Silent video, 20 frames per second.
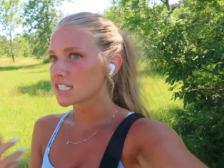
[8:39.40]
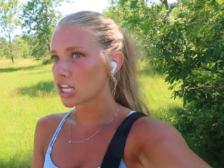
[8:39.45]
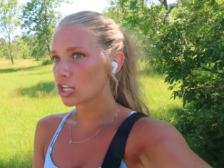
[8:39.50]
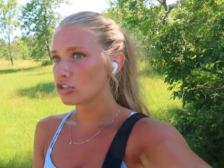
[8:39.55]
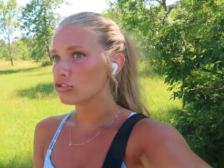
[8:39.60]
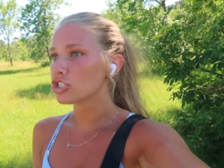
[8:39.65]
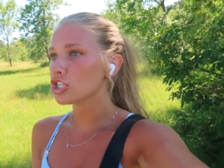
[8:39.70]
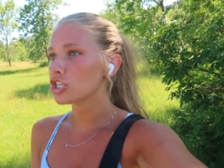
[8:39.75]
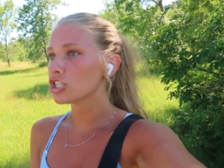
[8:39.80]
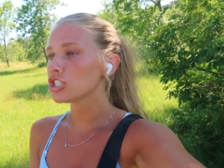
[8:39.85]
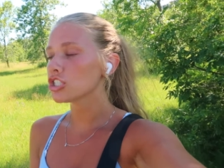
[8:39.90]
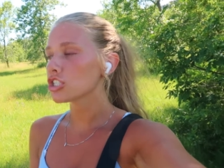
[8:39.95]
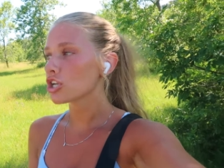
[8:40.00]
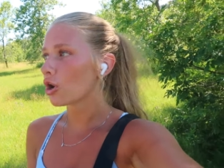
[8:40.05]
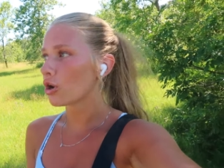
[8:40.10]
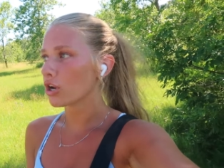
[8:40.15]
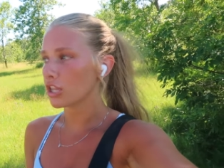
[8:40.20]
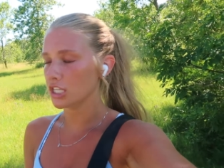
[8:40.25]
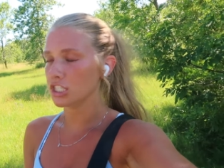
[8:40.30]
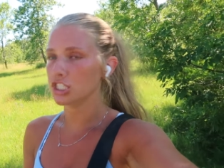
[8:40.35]
Cause I usually just
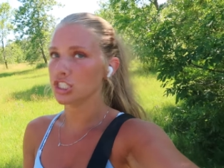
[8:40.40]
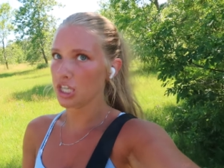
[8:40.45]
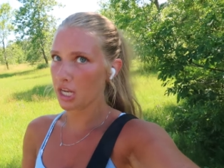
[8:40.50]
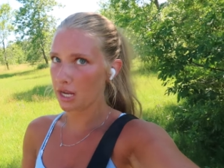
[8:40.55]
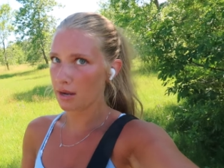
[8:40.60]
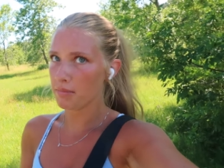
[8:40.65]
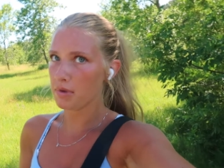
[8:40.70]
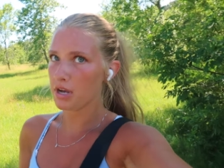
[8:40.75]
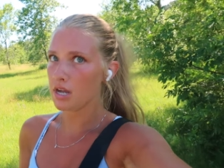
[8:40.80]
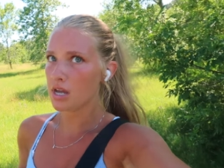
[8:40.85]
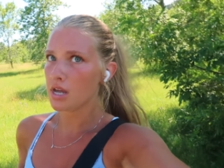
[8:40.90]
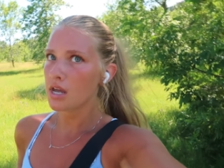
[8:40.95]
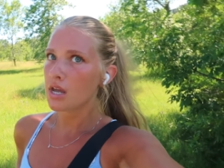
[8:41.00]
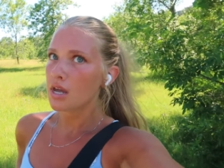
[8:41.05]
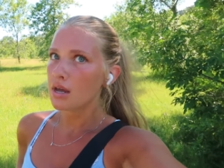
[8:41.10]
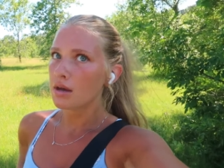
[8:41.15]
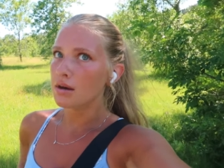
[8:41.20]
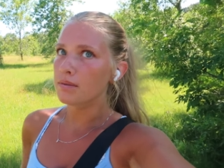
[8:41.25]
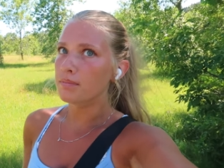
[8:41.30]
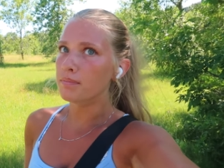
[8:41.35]
go to the gym,
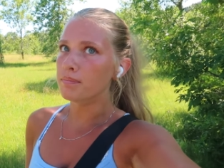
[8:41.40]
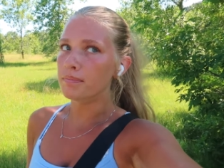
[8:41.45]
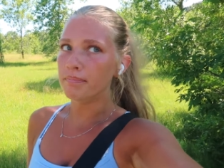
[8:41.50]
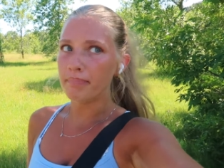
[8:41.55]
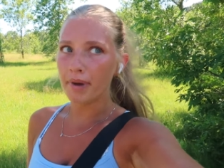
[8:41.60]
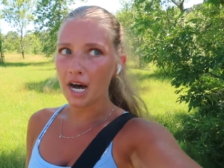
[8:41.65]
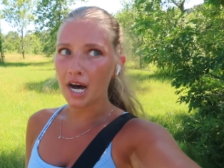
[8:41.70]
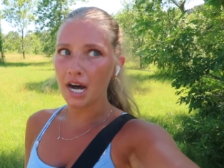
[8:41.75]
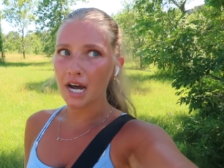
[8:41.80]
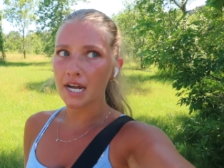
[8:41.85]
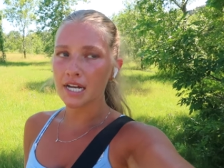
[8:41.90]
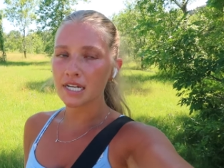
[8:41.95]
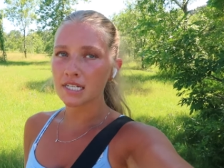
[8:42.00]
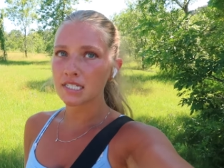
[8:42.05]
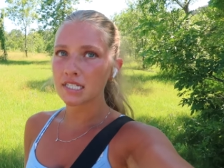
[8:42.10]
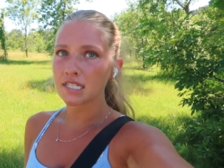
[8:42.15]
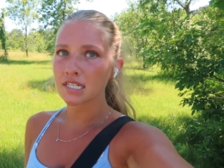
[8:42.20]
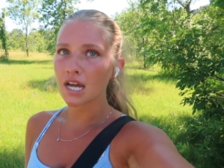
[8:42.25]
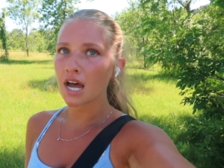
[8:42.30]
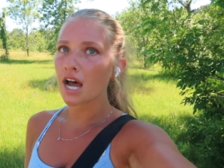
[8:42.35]
but
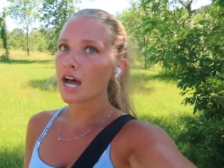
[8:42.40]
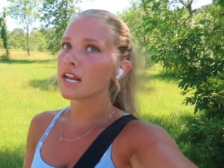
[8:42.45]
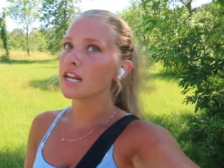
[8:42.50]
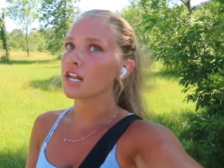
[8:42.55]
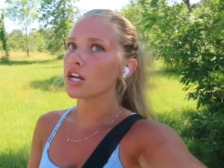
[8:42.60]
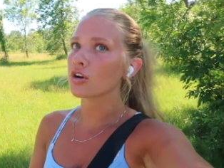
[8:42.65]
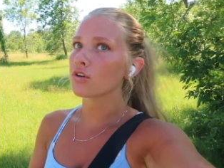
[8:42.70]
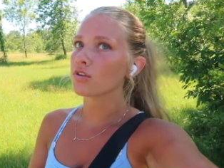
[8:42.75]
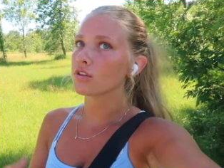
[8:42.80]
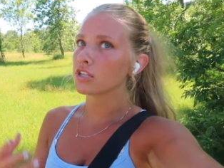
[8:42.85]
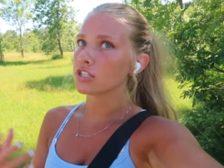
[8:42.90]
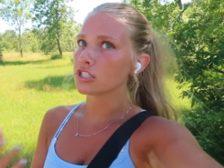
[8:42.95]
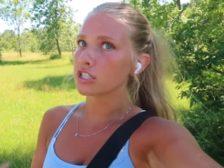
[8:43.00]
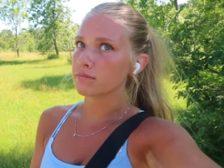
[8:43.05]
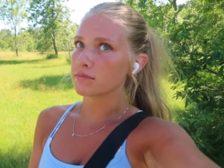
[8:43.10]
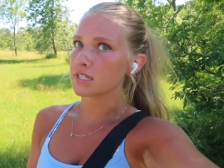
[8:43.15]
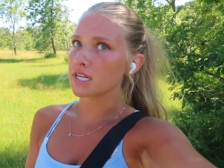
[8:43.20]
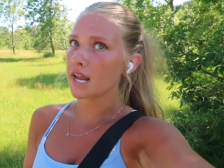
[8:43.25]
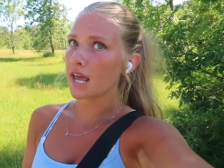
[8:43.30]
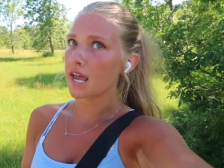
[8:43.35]
I didn't go to the
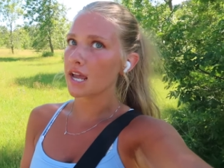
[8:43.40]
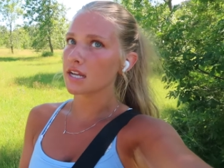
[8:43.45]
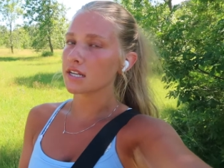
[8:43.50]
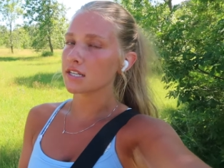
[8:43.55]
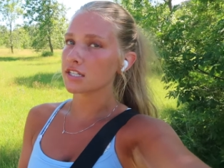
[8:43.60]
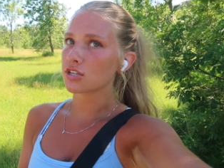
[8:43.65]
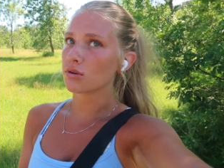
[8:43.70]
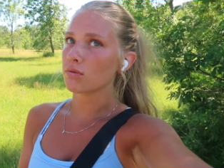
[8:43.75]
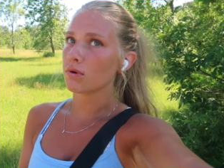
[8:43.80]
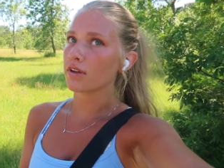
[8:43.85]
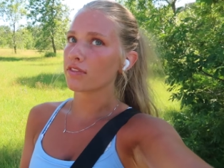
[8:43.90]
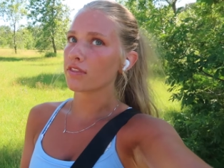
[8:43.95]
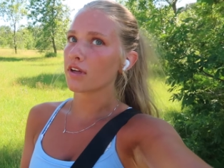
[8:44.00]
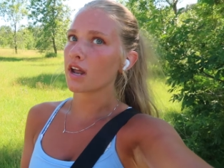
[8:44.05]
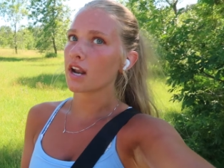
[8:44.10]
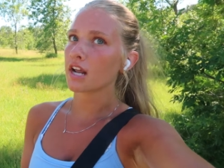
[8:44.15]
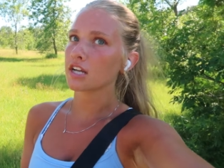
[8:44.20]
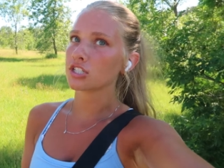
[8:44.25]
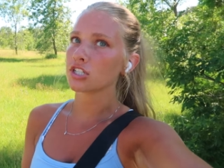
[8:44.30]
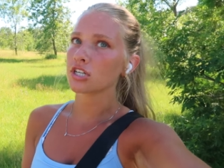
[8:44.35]
gym today so I
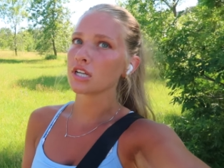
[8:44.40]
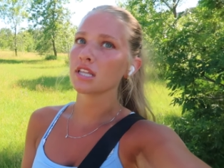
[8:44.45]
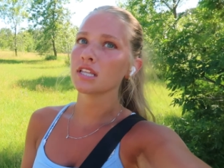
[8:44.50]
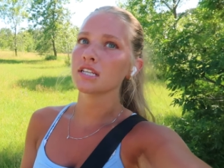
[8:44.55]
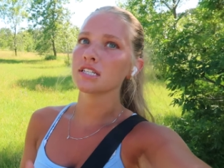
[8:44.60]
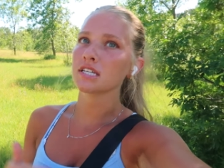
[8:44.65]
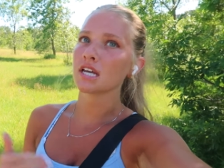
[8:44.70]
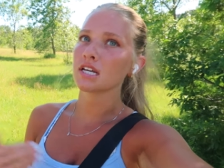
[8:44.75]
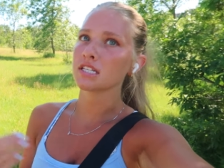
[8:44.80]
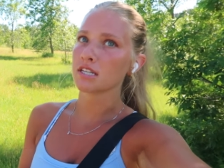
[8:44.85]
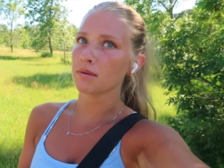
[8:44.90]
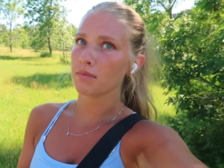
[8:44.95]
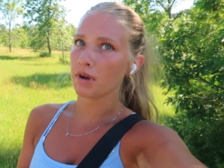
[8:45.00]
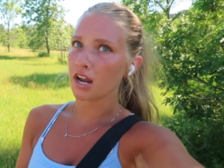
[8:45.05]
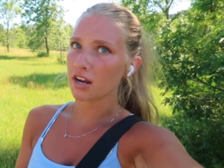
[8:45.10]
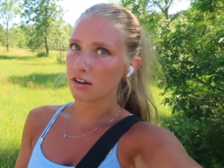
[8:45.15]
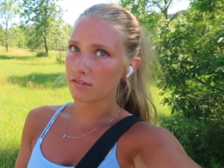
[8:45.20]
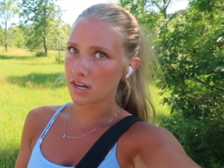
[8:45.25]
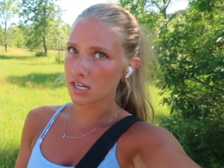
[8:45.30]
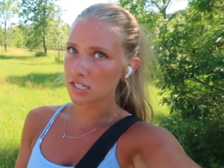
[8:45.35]
thought I should at least get some
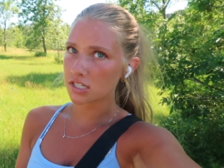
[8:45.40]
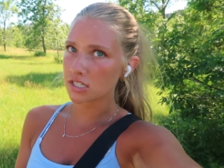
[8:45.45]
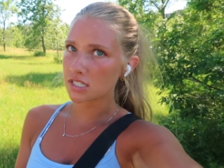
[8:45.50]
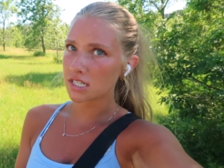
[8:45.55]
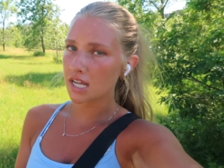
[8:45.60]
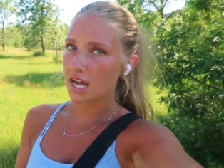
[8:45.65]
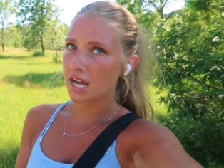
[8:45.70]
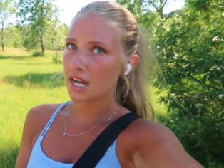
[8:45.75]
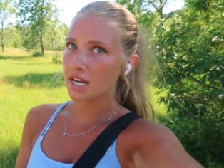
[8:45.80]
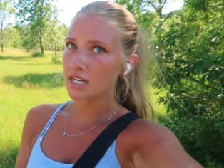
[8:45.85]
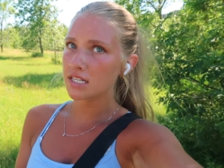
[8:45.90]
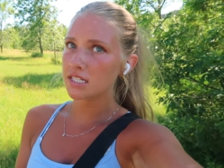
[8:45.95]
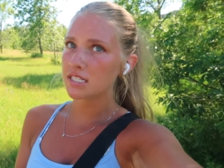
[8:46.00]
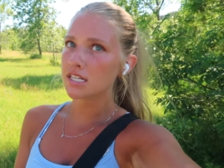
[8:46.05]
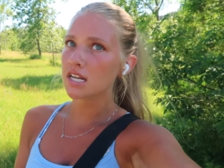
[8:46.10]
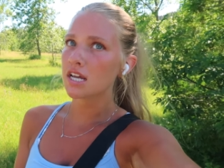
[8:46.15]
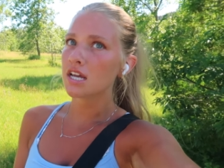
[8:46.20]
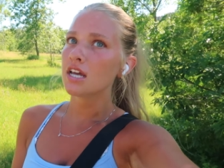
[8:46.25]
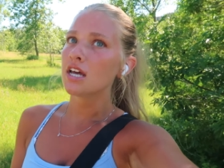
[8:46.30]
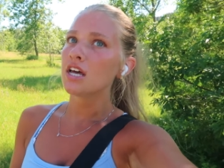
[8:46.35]
kind of exercise.
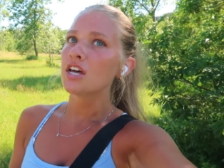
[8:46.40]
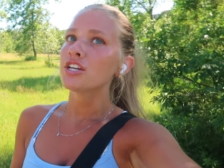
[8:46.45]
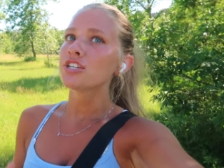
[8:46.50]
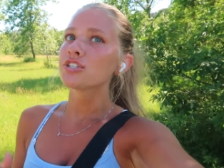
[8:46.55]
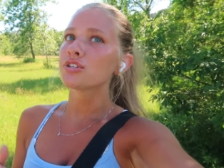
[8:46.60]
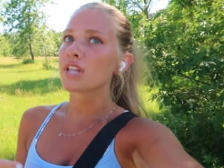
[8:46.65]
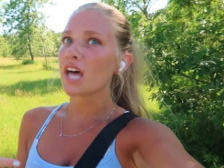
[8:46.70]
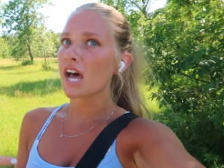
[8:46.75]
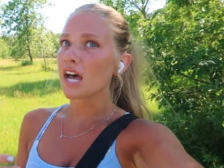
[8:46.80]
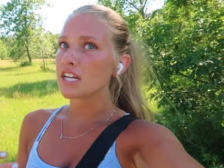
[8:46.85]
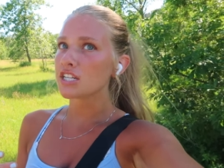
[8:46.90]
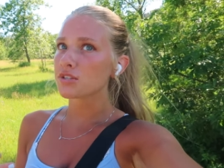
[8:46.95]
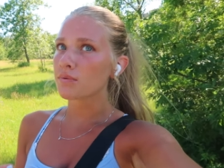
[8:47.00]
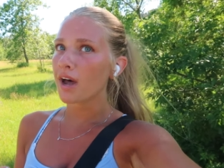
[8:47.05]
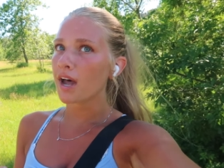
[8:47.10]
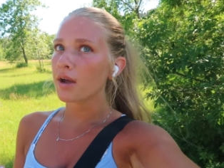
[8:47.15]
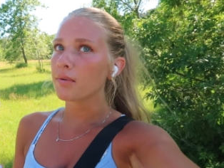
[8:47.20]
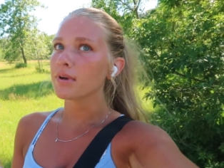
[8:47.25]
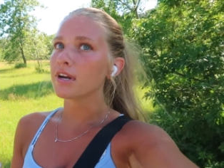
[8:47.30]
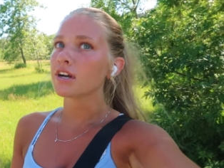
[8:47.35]
So that is
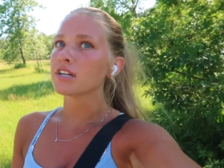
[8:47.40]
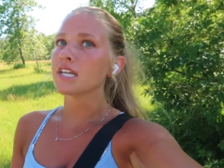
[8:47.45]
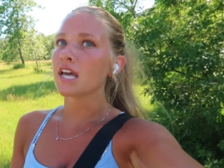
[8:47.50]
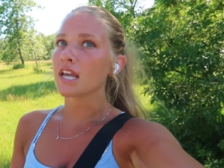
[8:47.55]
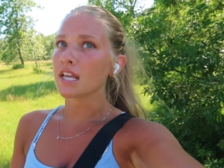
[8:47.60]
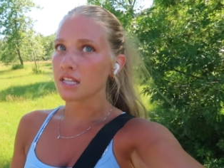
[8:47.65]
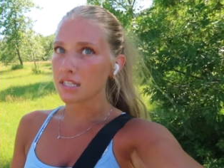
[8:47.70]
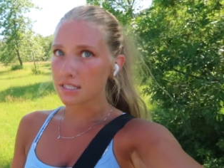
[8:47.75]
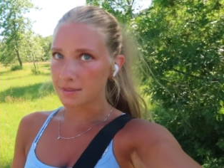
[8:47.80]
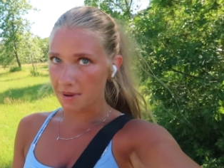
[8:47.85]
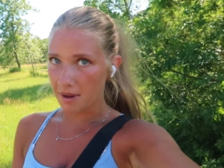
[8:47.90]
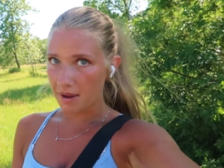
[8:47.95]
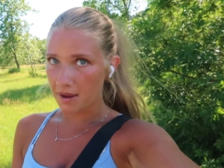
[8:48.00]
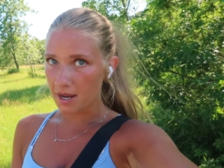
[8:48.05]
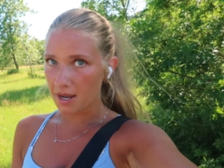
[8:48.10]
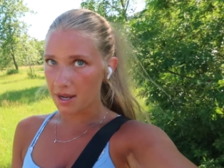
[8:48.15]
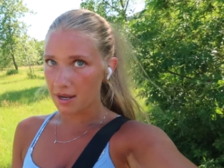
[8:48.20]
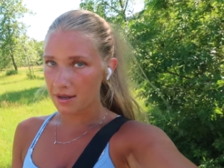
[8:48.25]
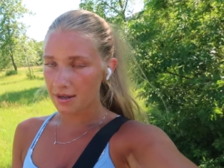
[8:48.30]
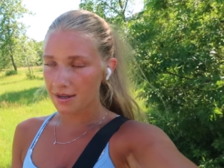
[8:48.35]
why we are taking this
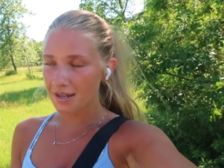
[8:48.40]
walk.